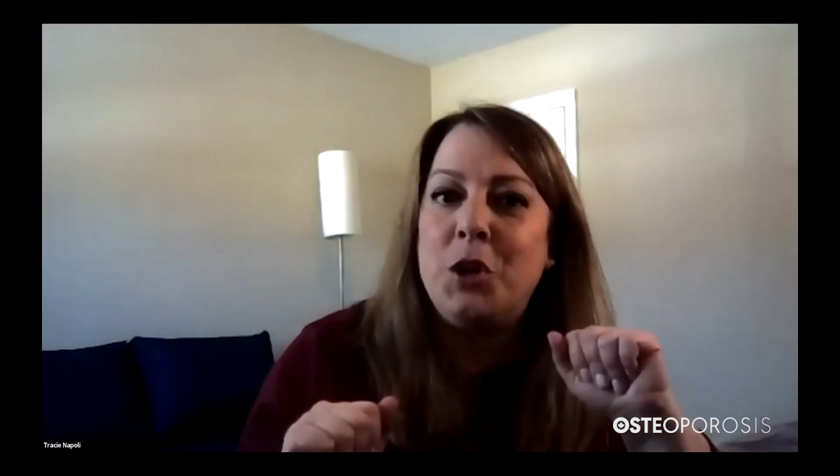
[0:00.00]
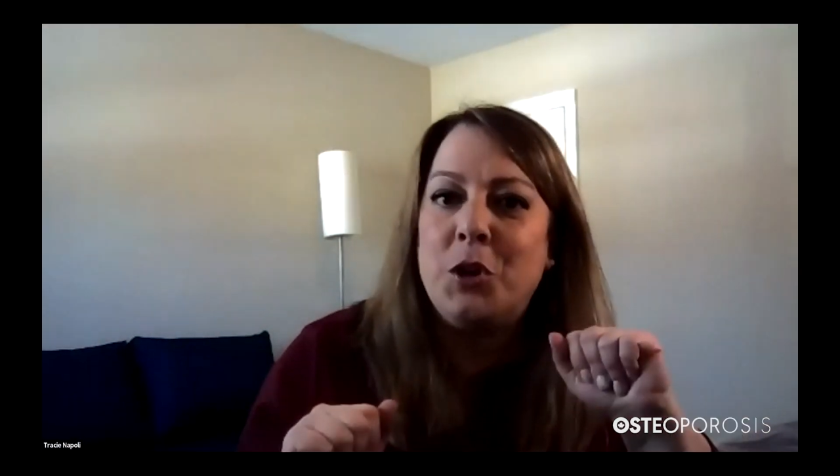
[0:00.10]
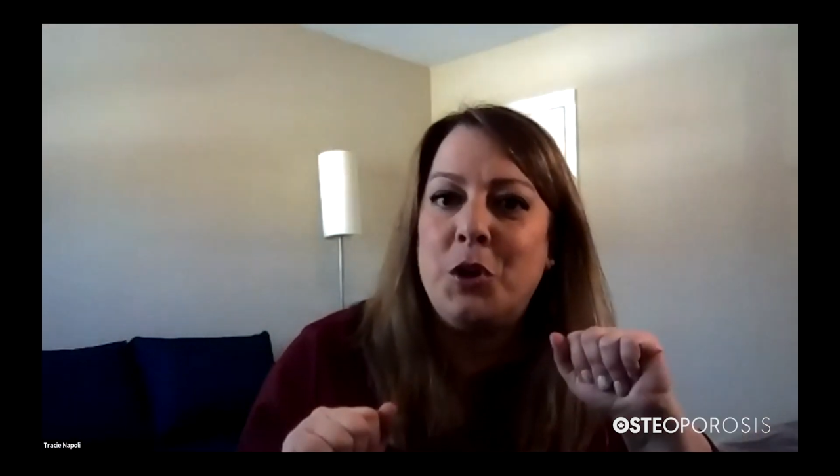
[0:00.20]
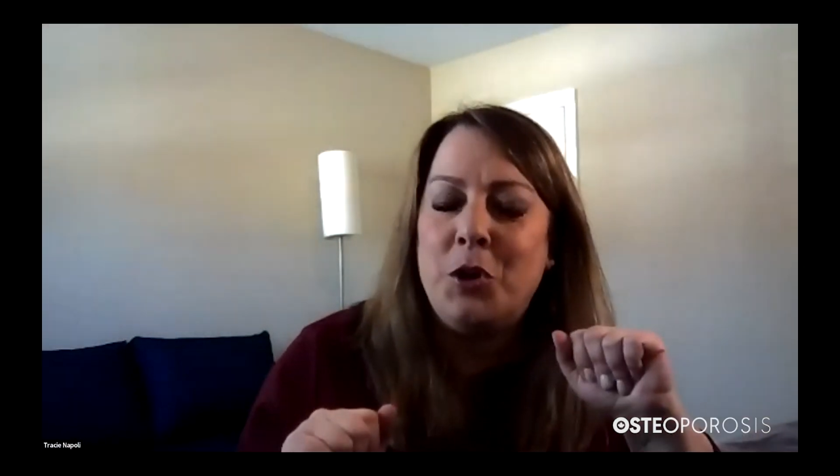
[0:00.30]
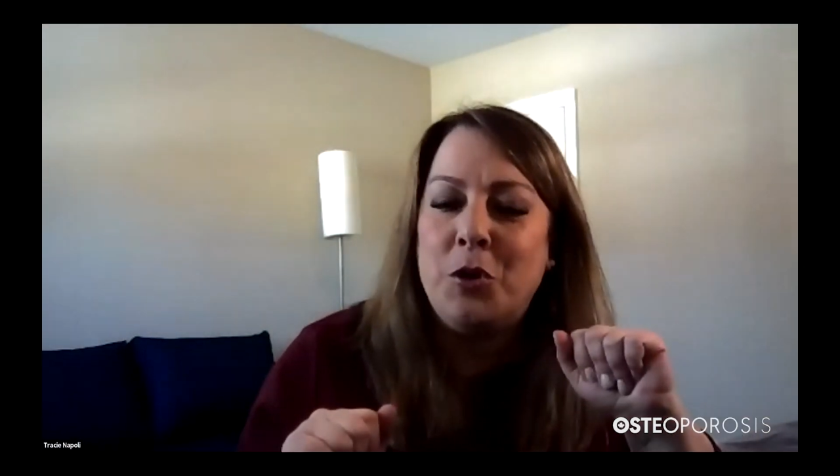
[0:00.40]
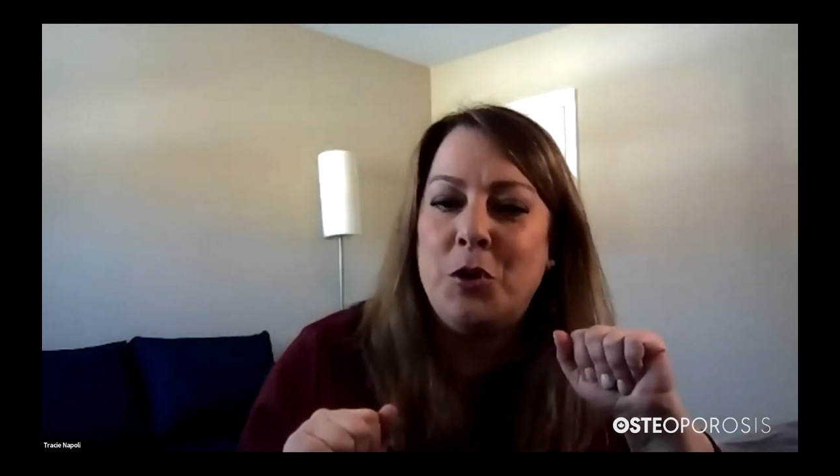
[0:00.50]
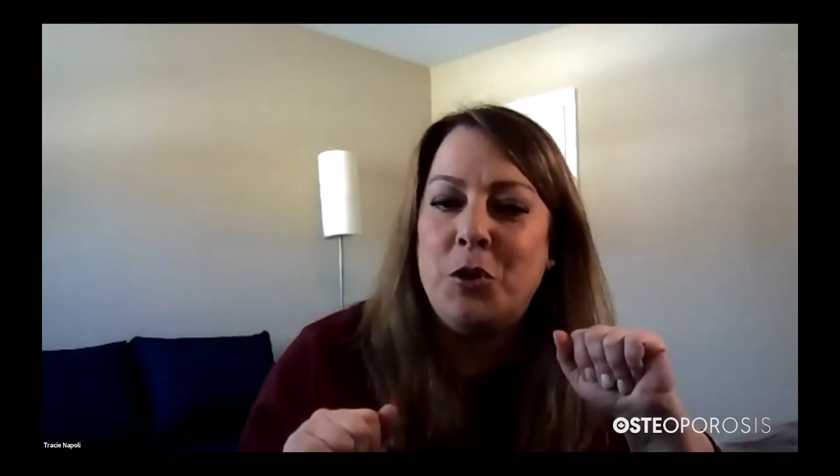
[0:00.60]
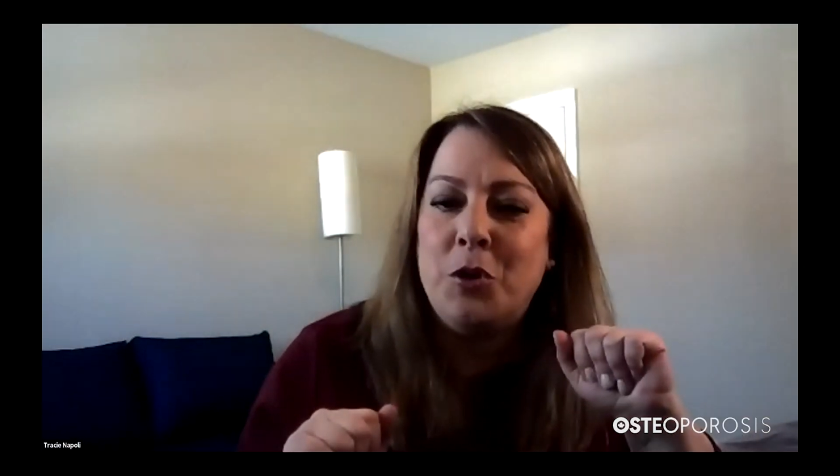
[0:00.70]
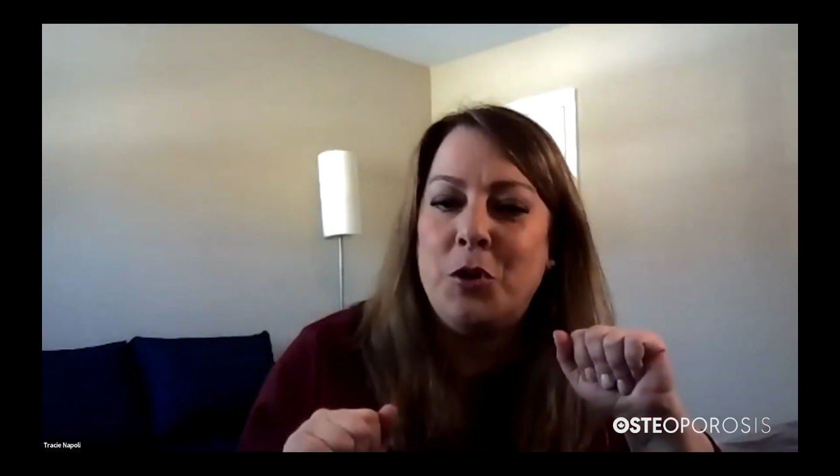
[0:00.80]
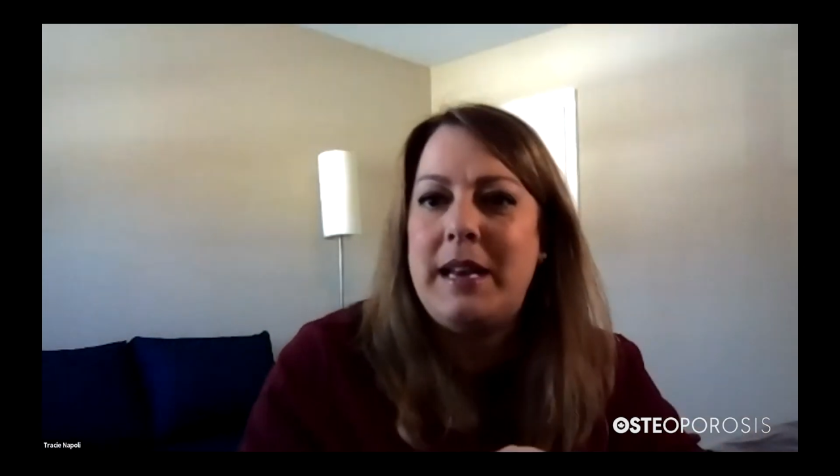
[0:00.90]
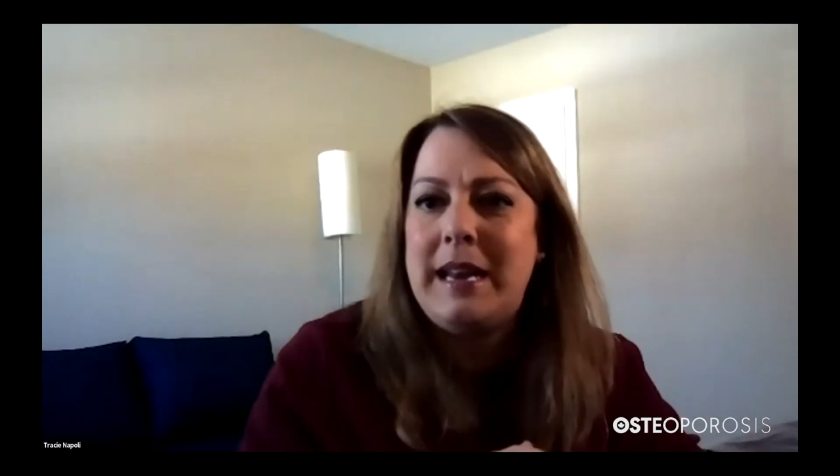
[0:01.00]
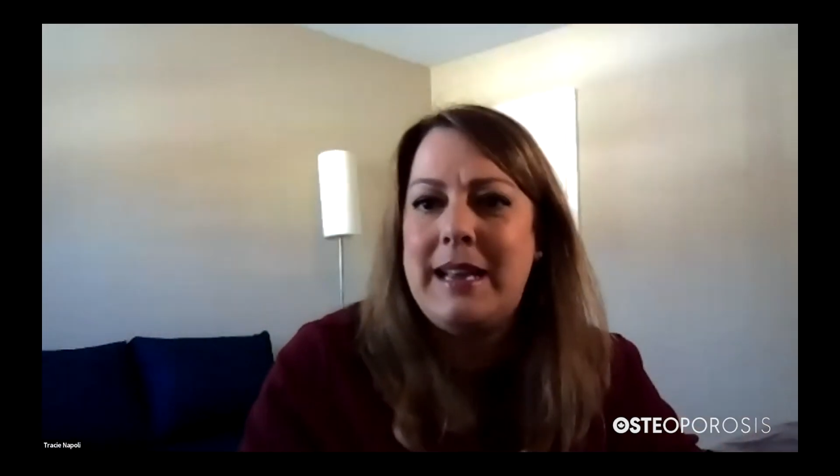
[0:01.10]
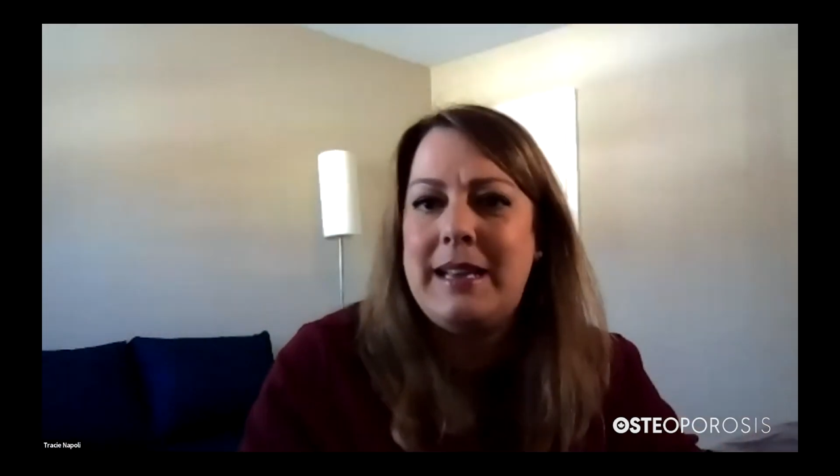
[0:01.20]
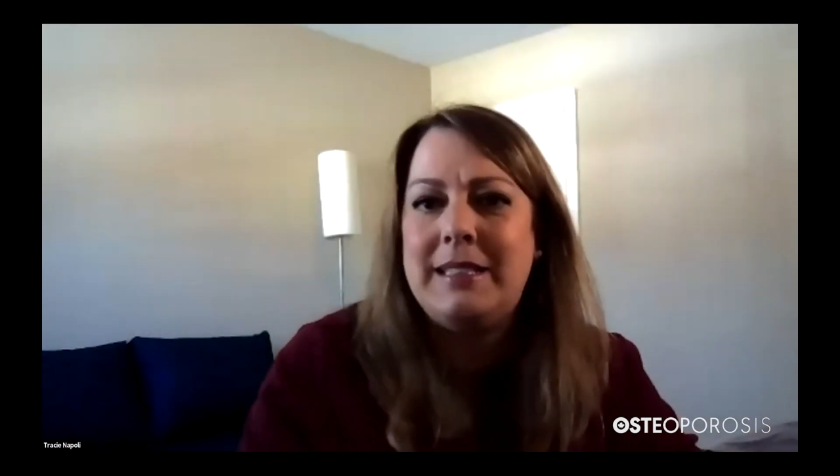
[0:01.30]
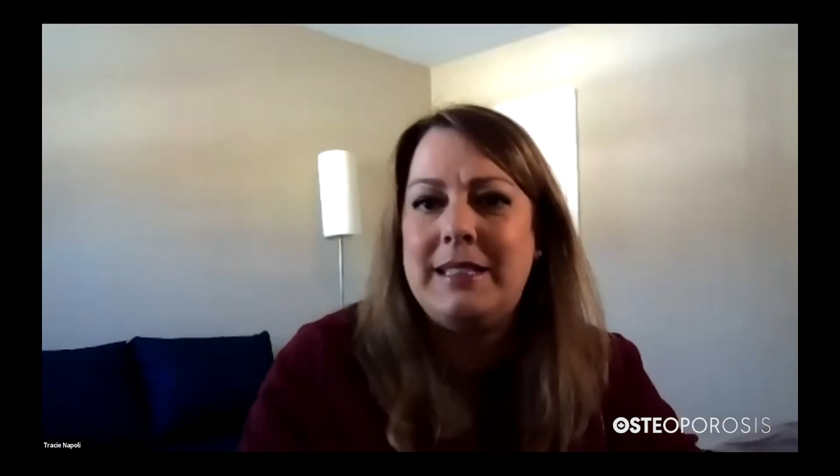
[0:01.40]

all your nutrient